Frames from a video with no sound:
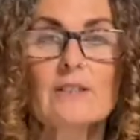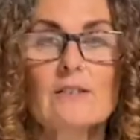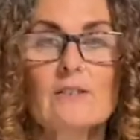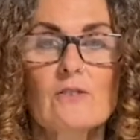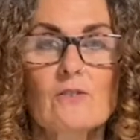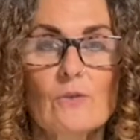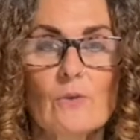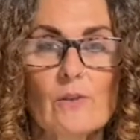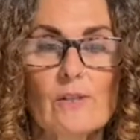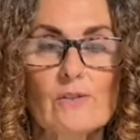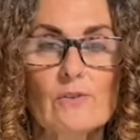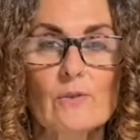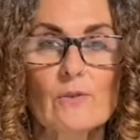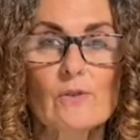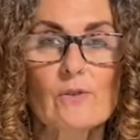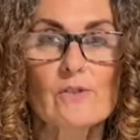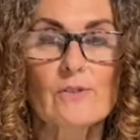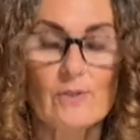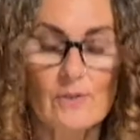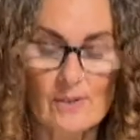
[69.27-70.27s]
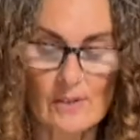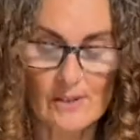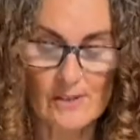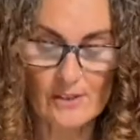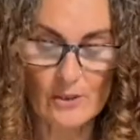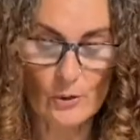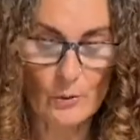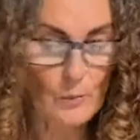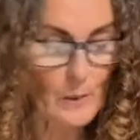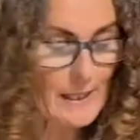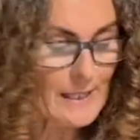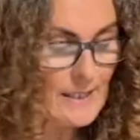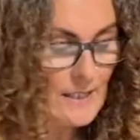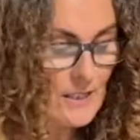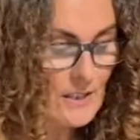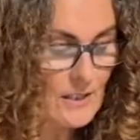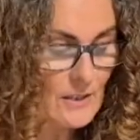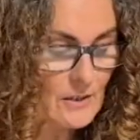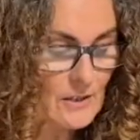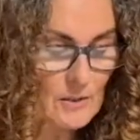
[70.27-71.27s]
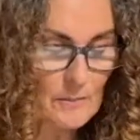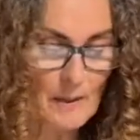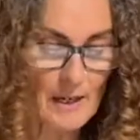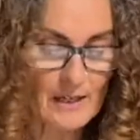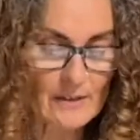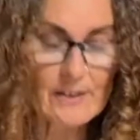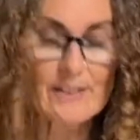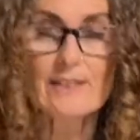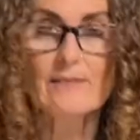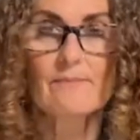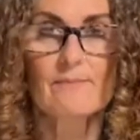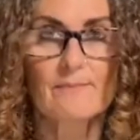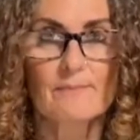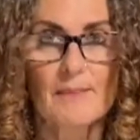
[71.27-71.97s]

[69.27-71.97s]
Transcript: soy sauce because there's no wheat in the tamari.